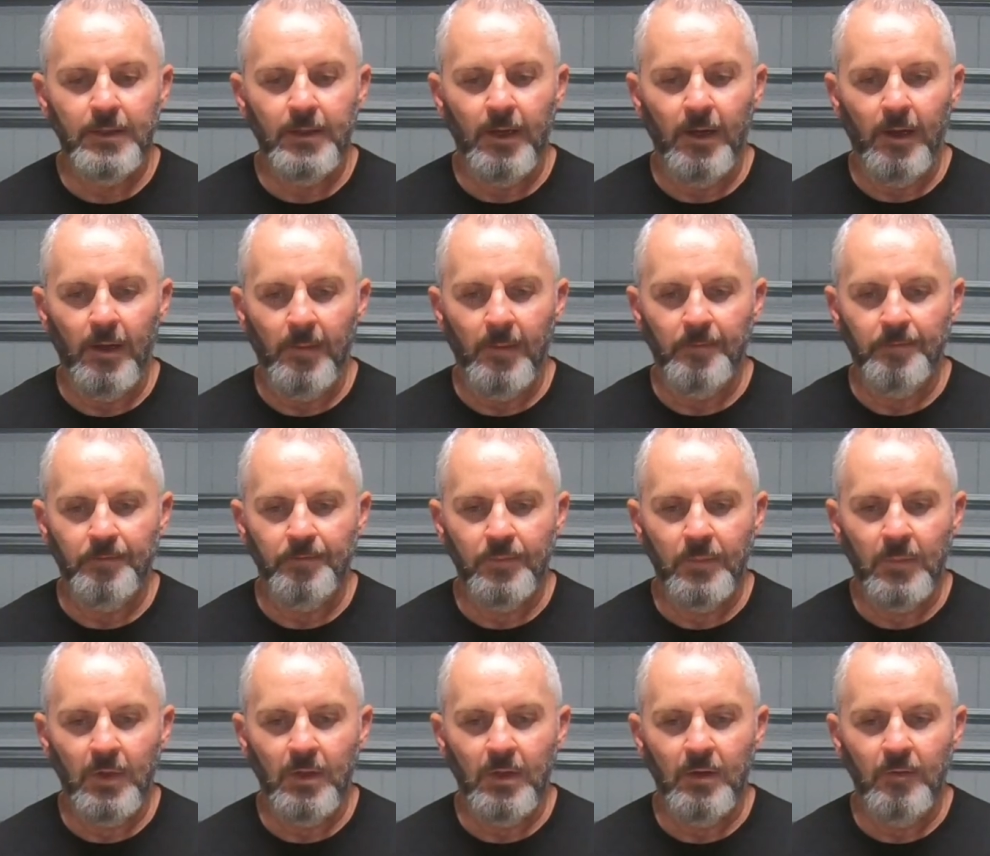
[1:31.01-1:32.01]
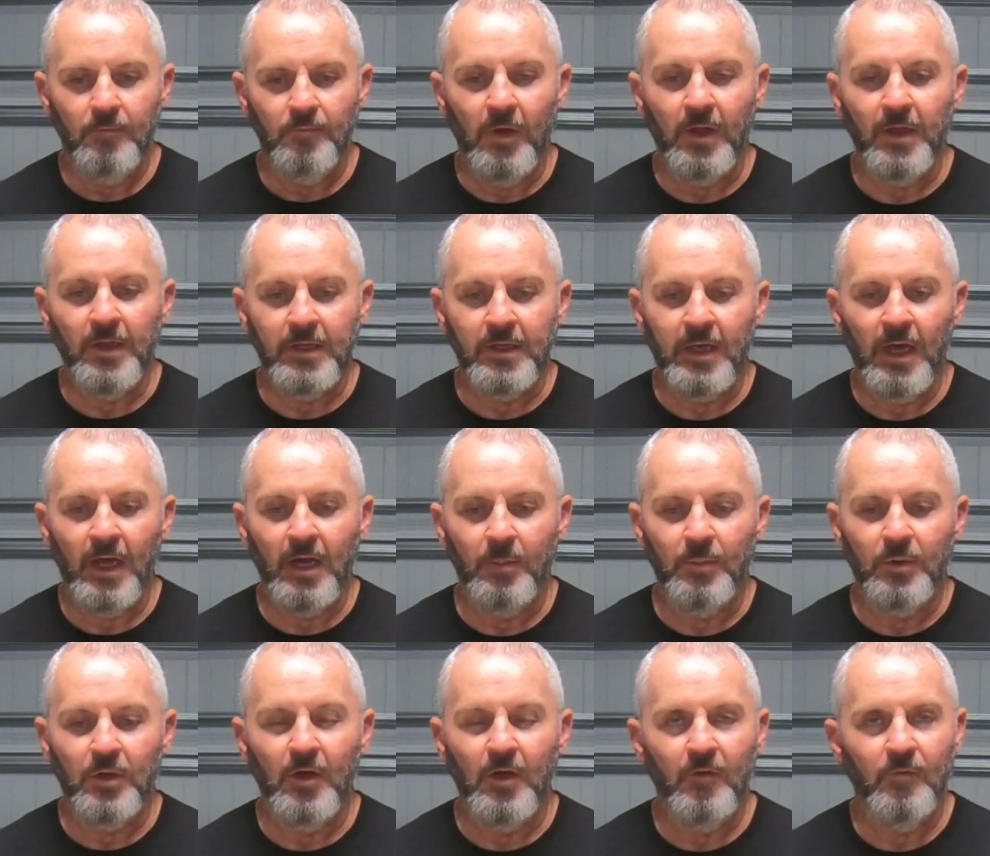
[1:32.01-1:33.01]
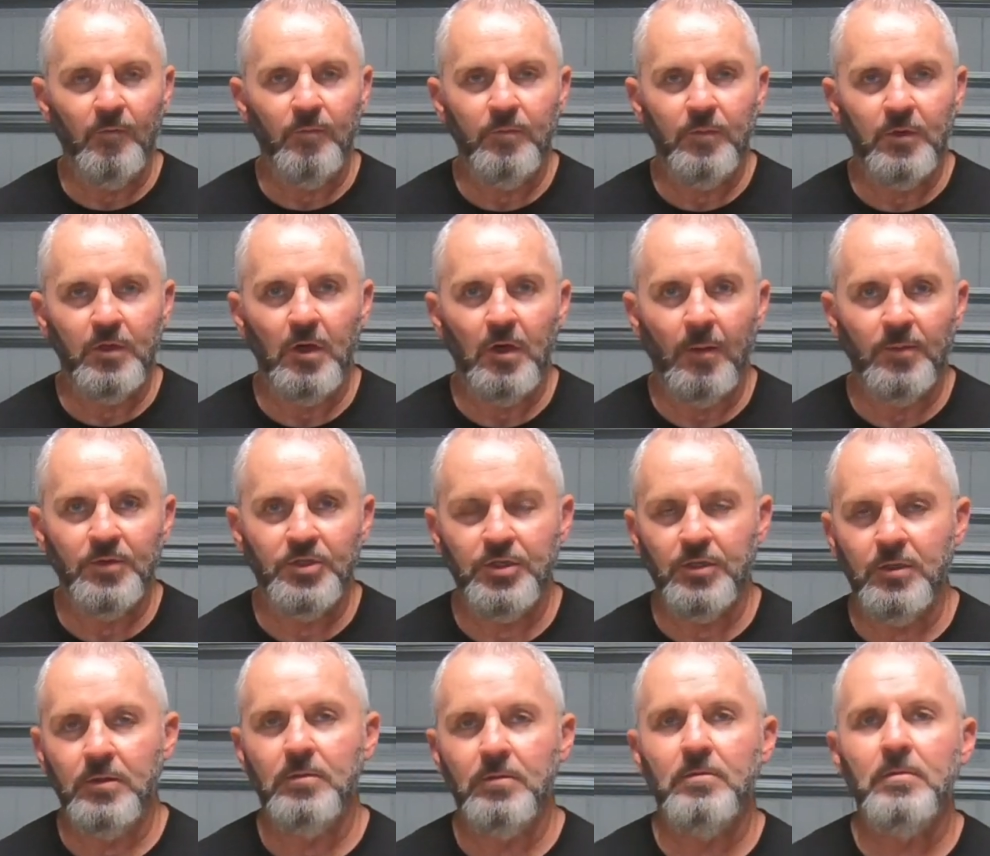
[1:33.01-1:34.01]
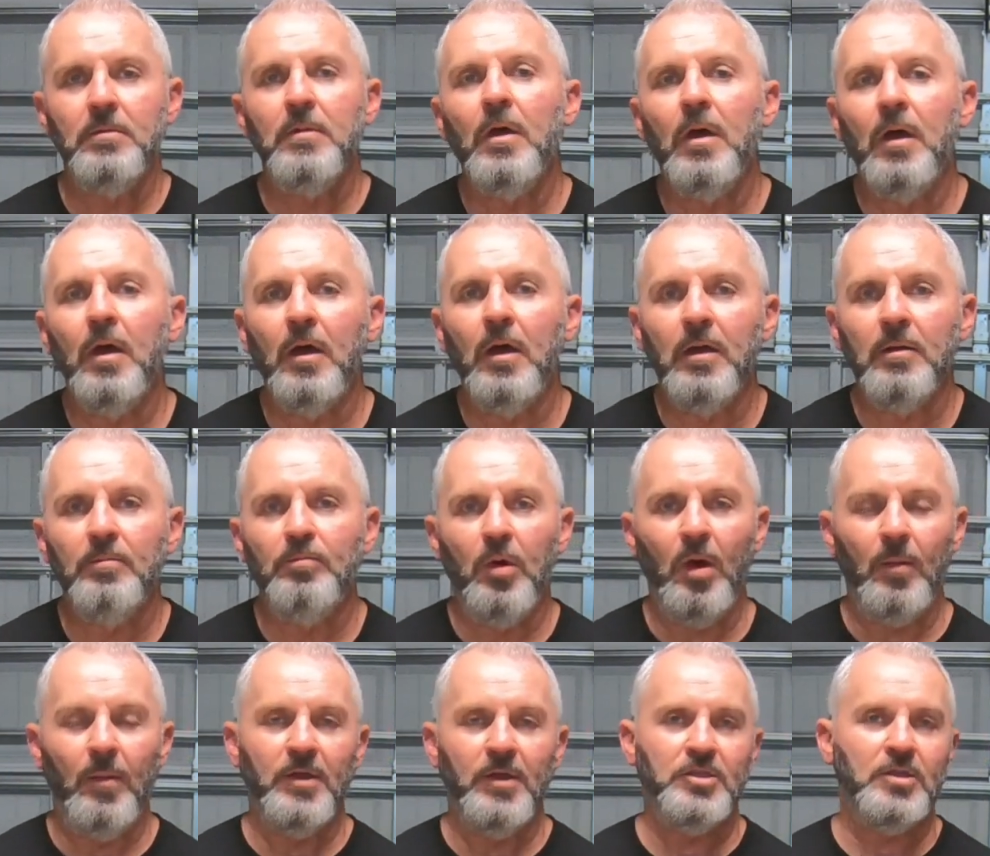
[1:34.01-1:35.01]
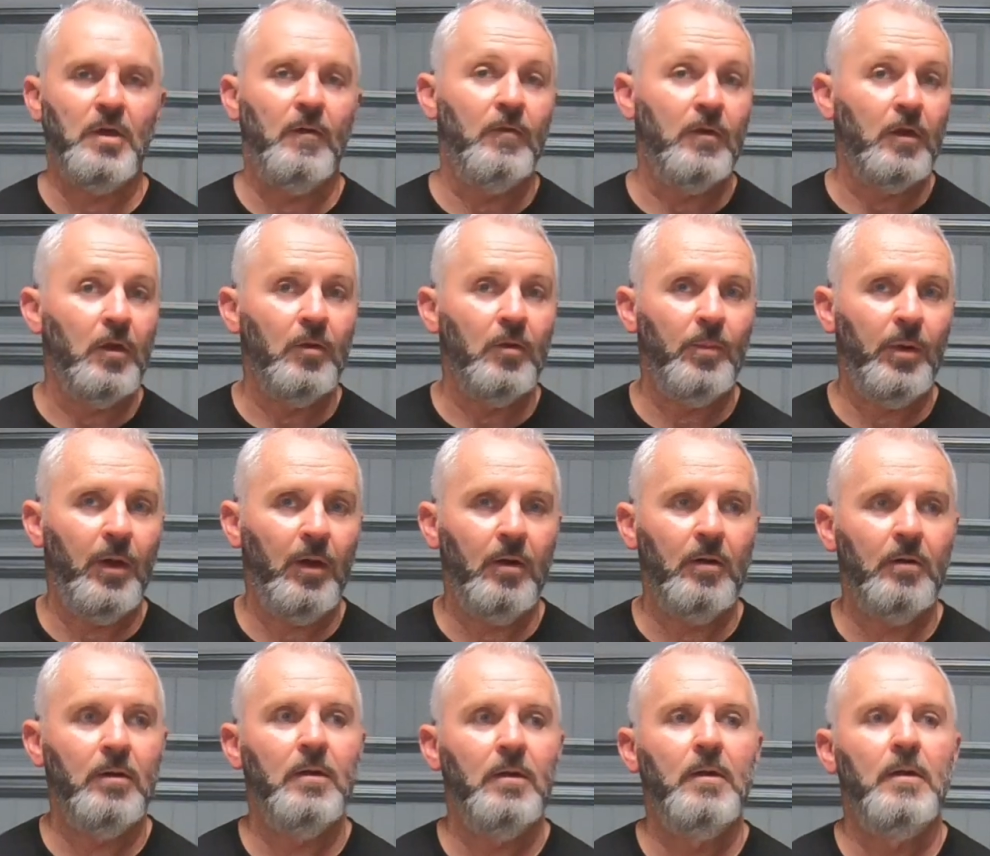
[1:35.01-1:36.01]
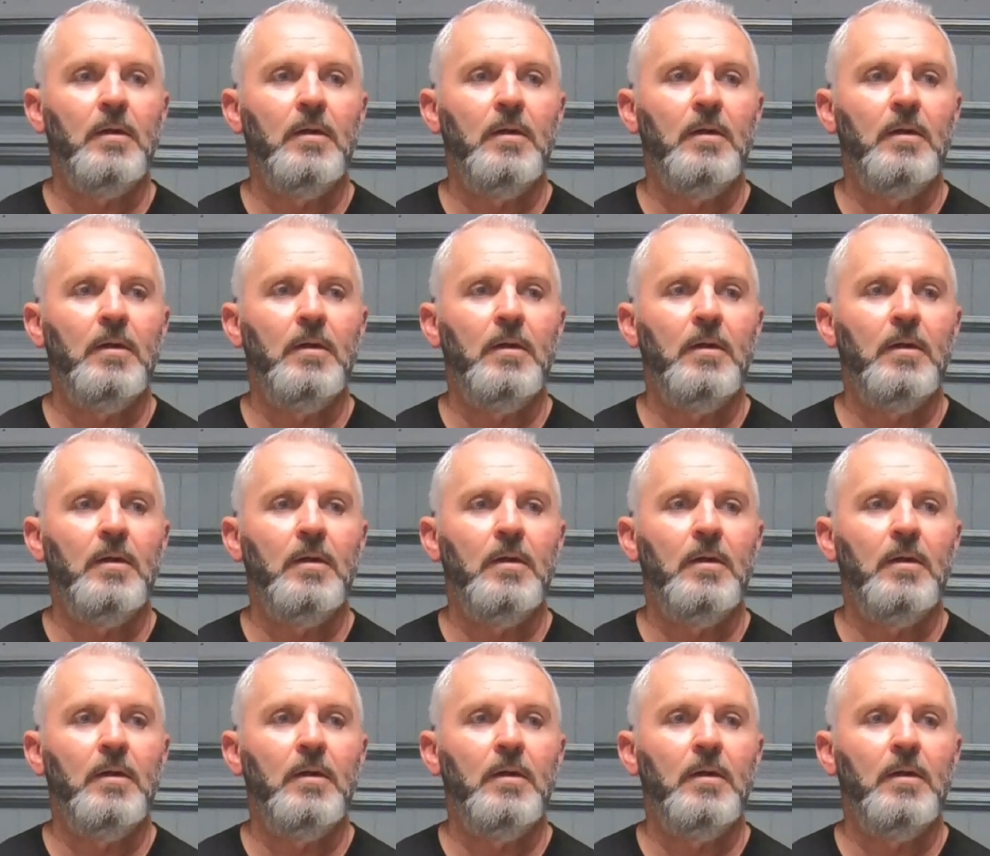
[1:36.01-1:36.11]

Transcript: Finally got up enough gumption and bought myself another pair.